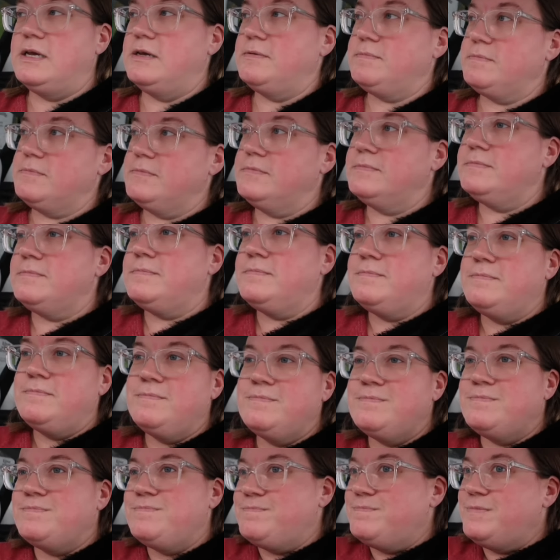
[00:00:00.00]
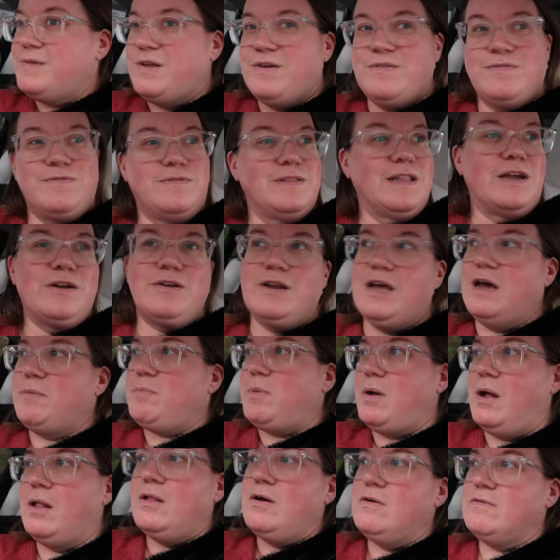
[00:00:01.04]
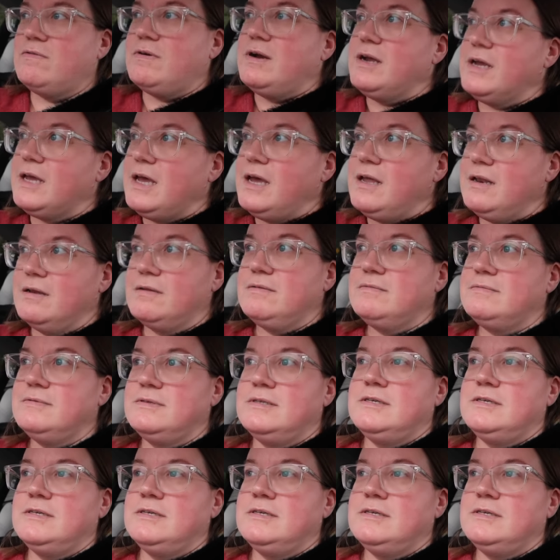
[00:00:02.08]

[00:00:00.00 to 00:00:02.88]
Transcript: it, flared up all over again.